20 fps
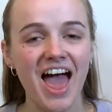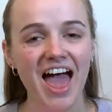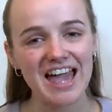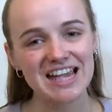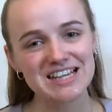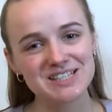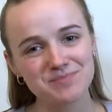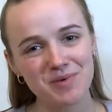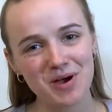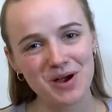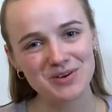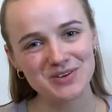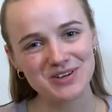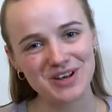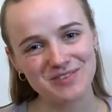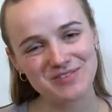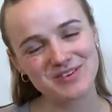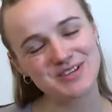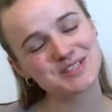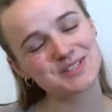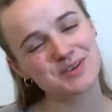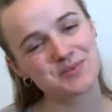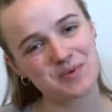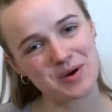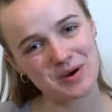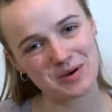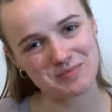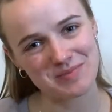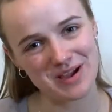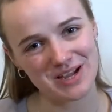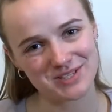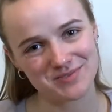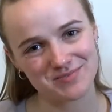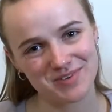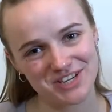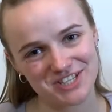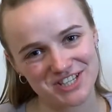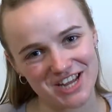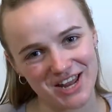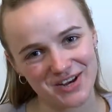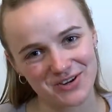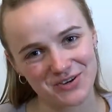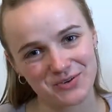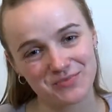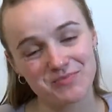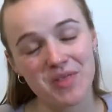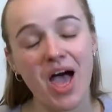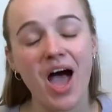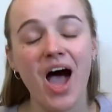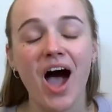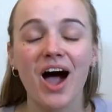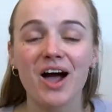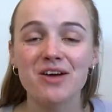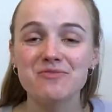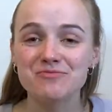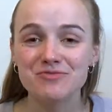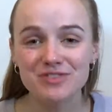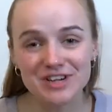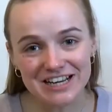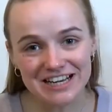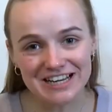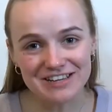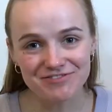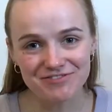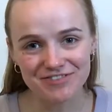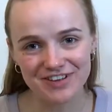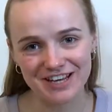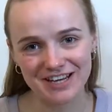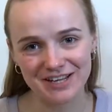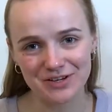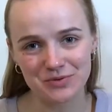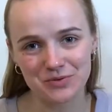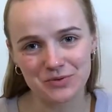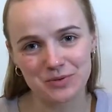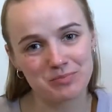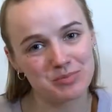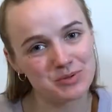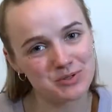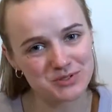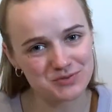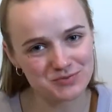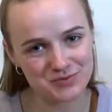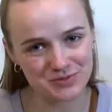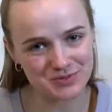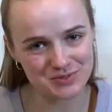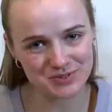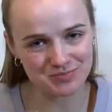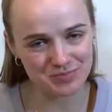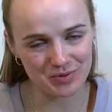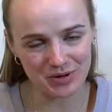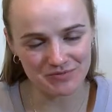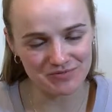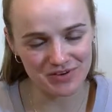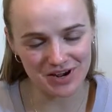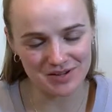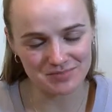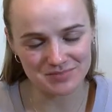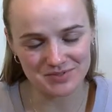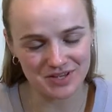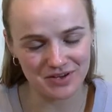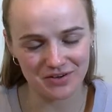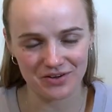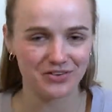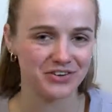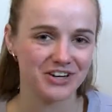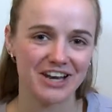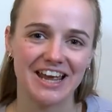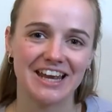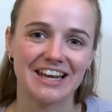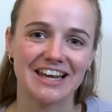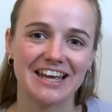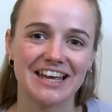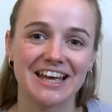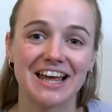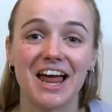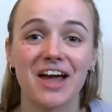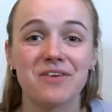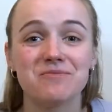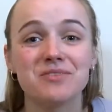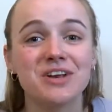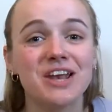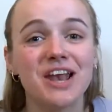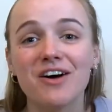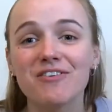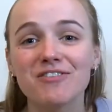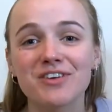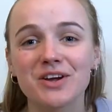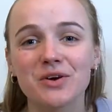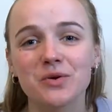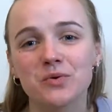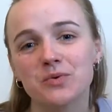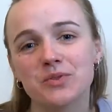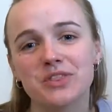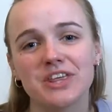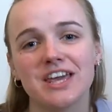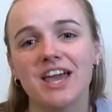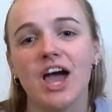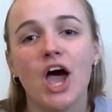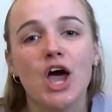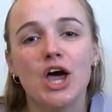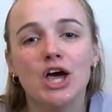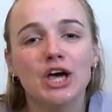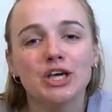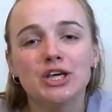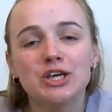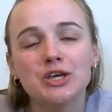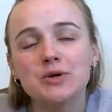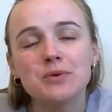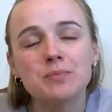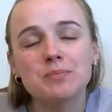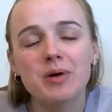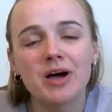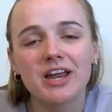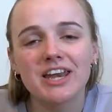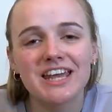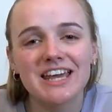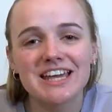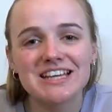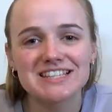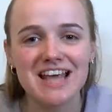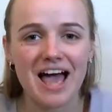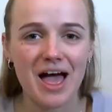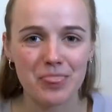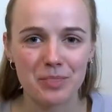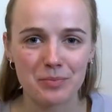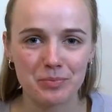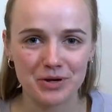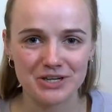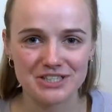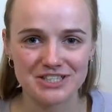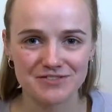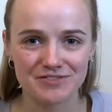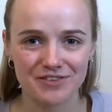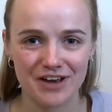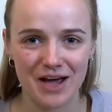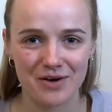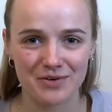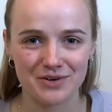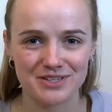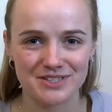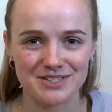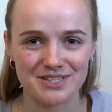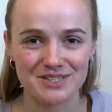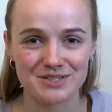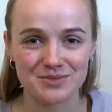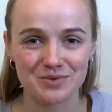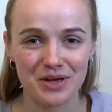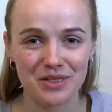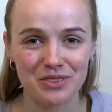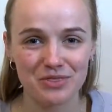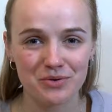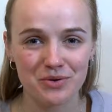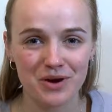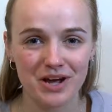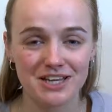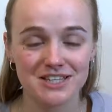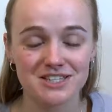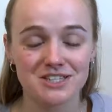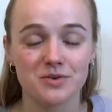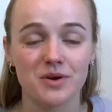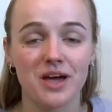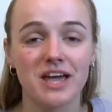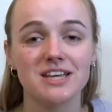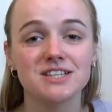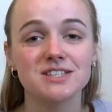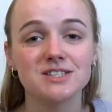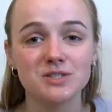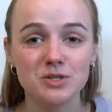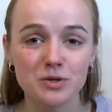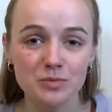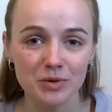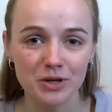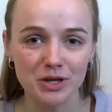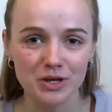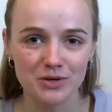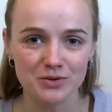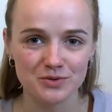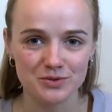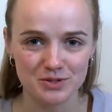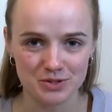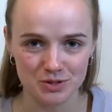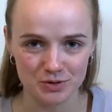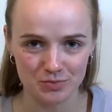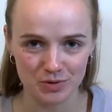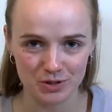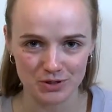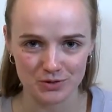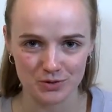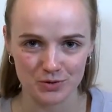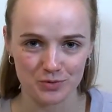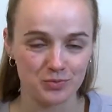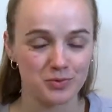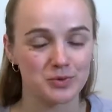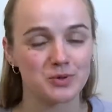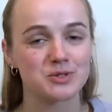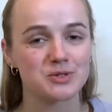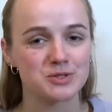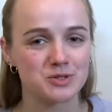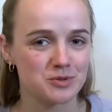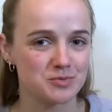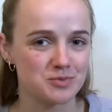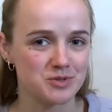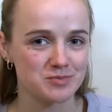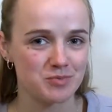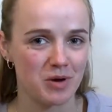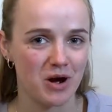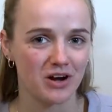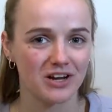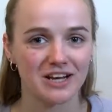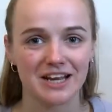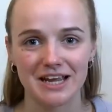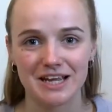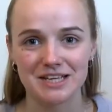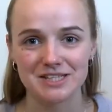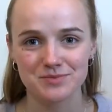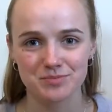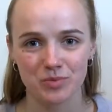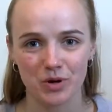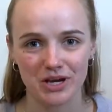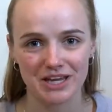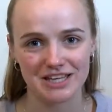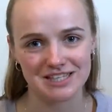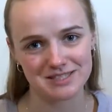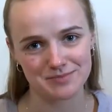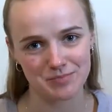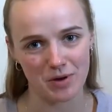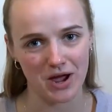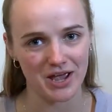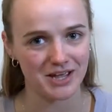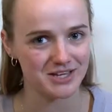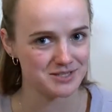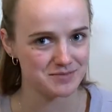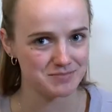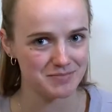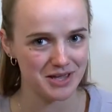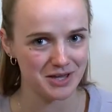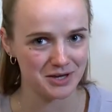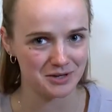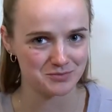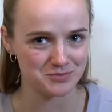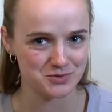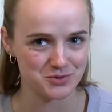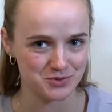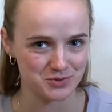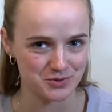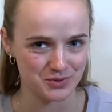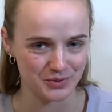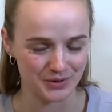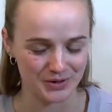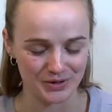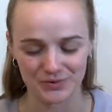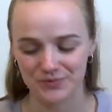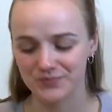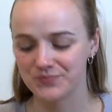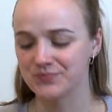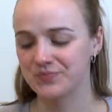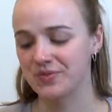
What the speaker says: Hey sparkle lovers, welcome back to my channel. I'm really feeling all the beautiful spring vibes going on lately. I'm loving all the cute bunnies and the pretty flowers, so I thought I'd do a super cute, super adorable, super sparkly, spring inspired makeup tutorial.